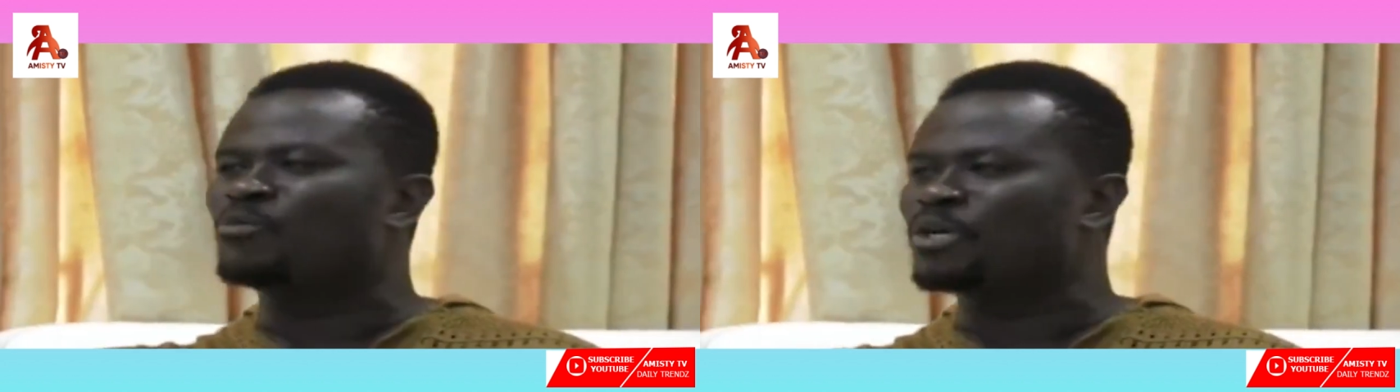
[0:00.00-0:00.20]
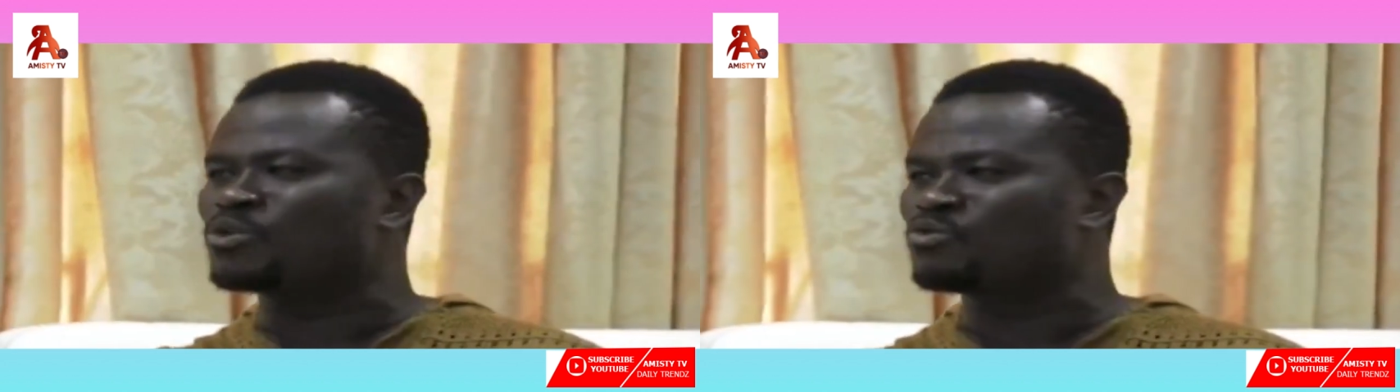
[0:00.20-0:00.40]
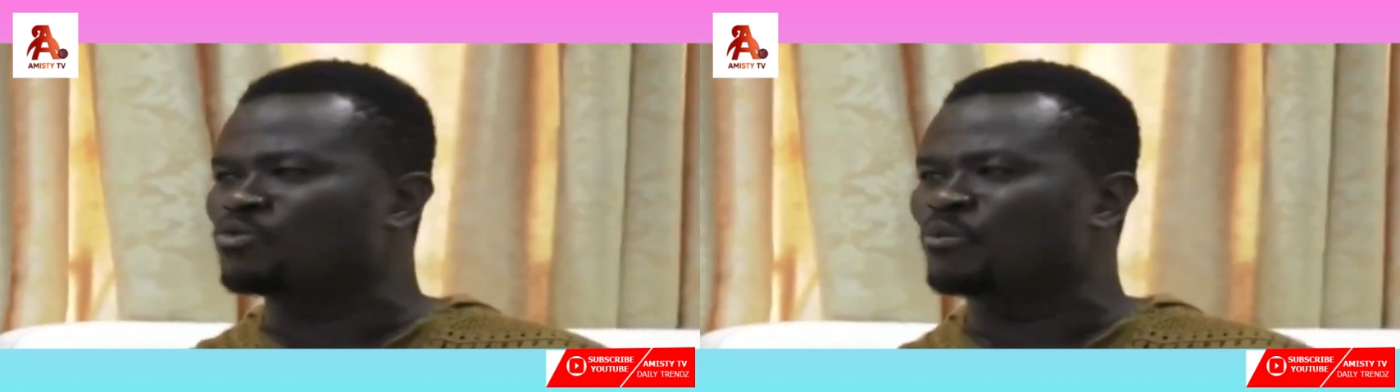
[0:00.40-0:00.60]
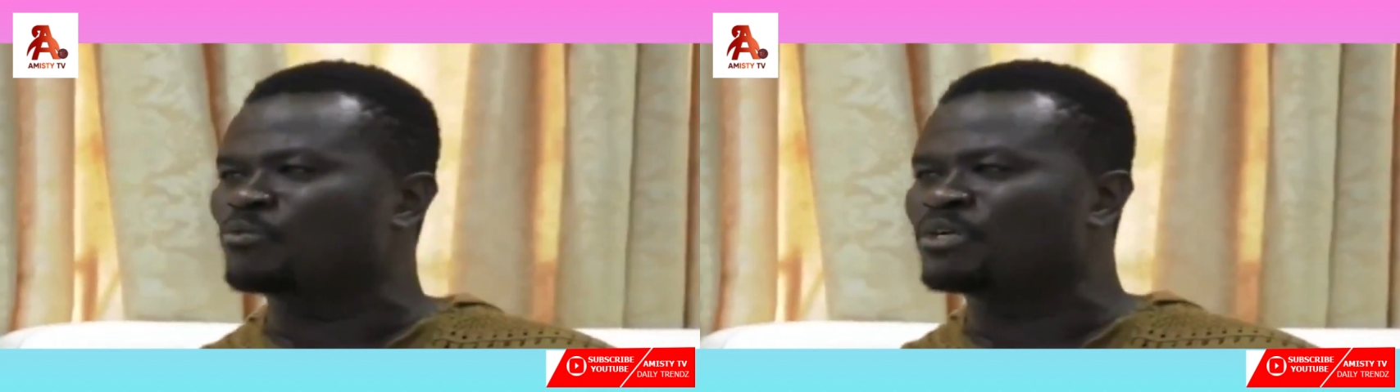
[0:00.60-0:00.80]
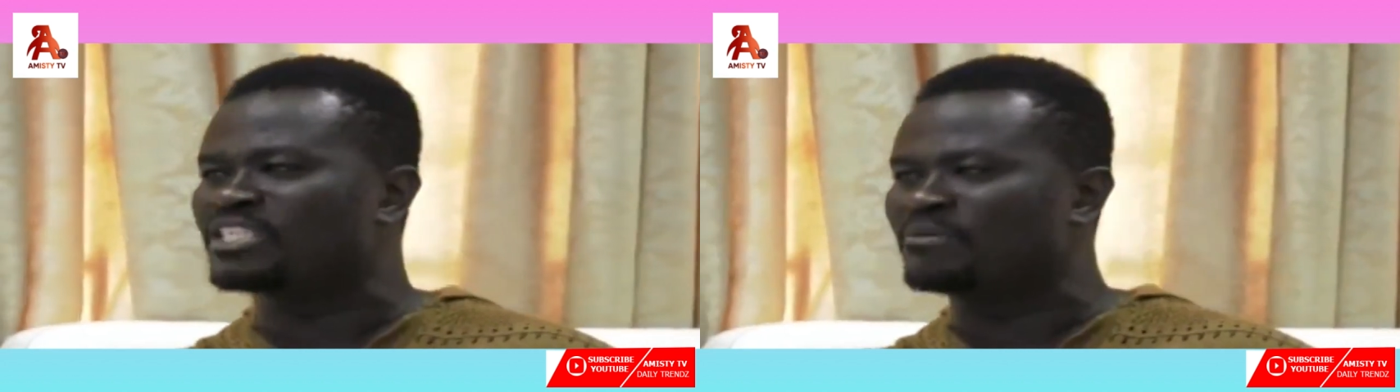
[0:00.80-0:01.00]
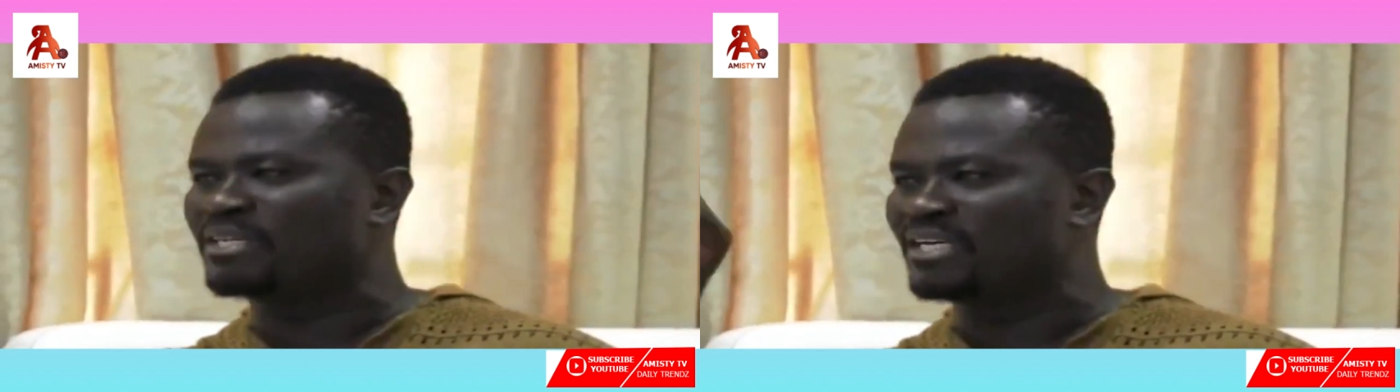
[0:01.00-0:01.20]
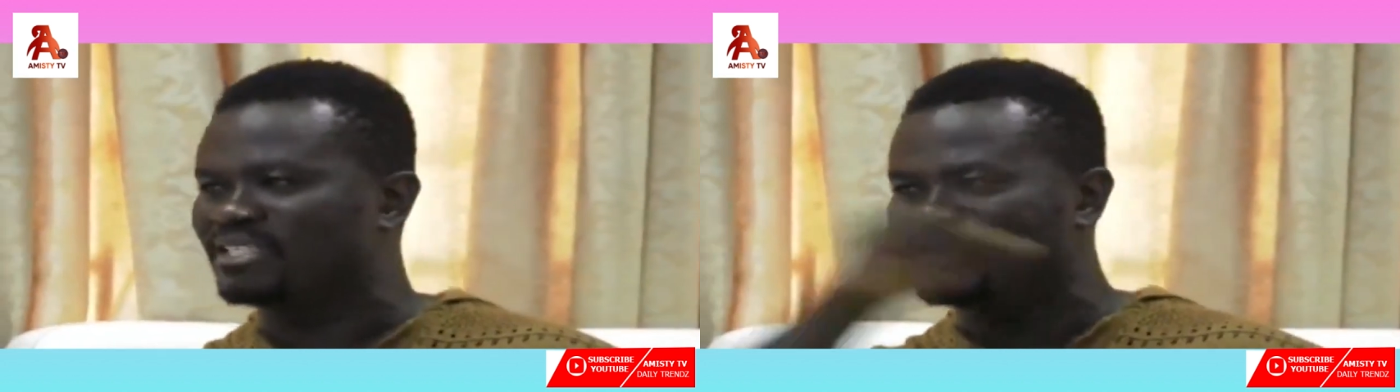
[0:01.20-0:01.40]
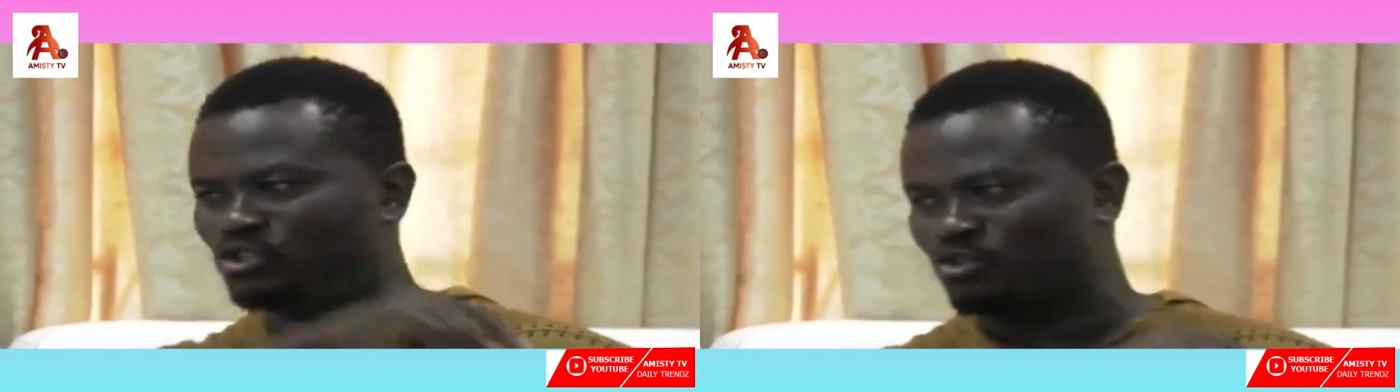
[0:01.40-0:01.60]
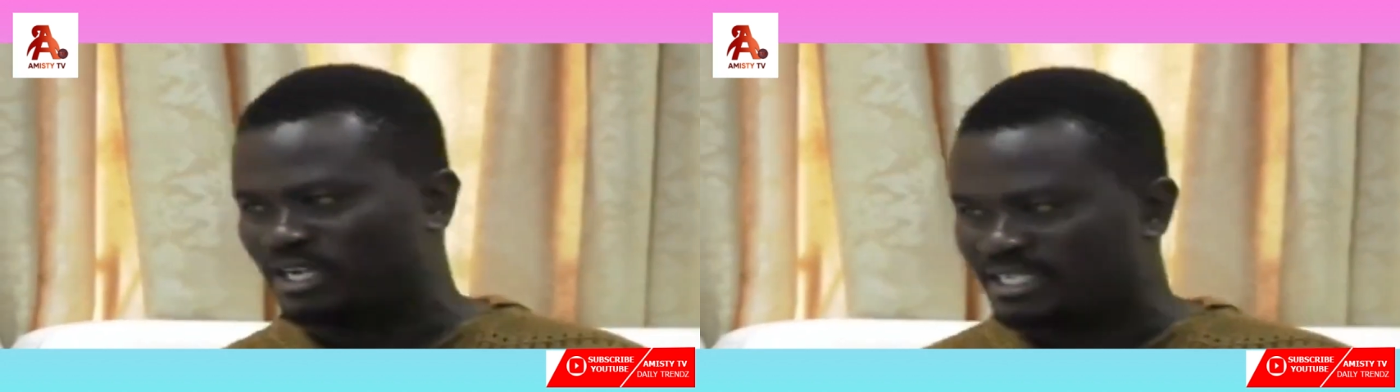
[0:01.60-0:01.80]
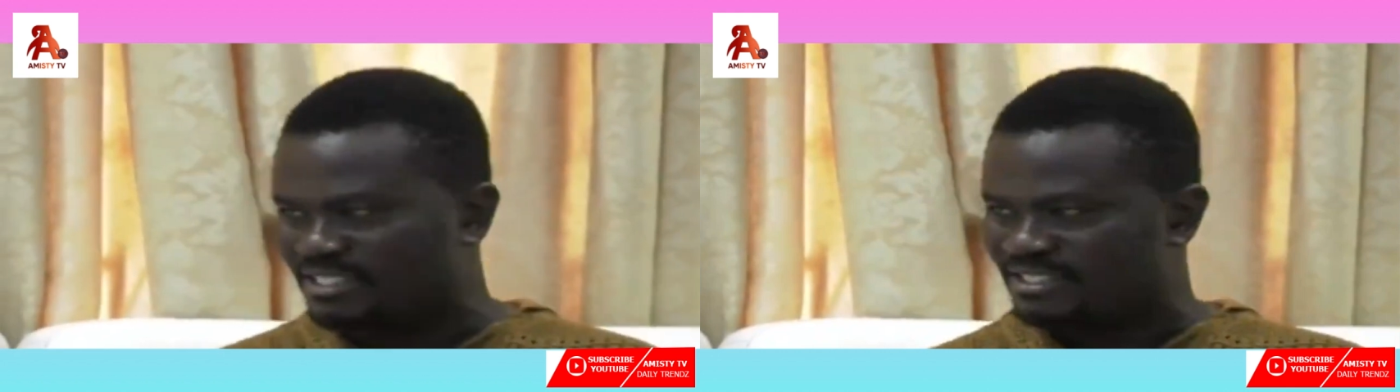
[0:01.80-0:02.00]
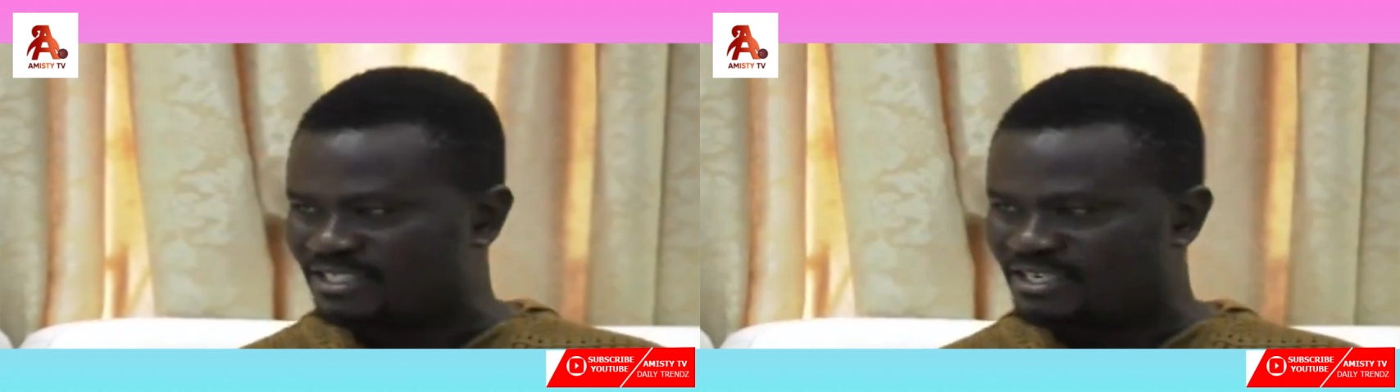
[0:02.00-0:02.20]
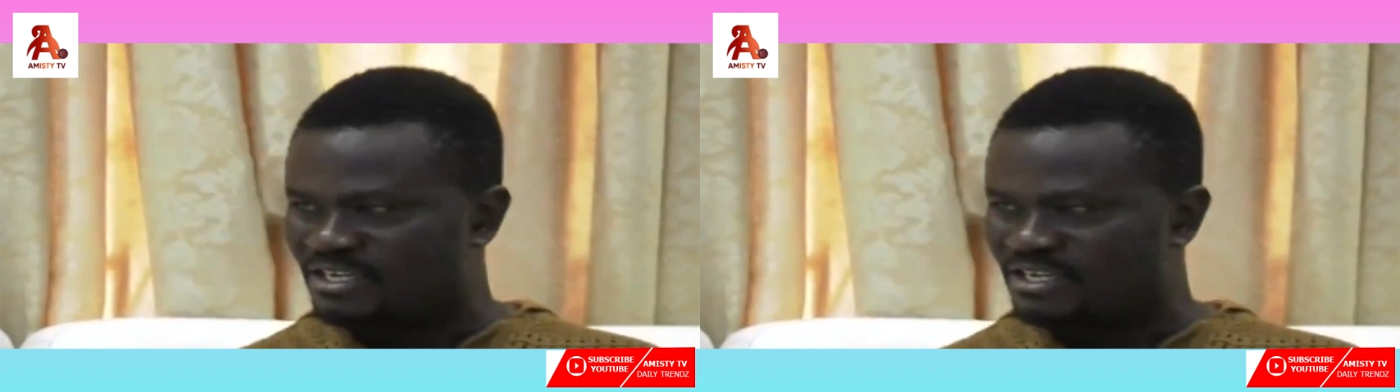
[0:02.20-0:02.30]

So why did they take my child's health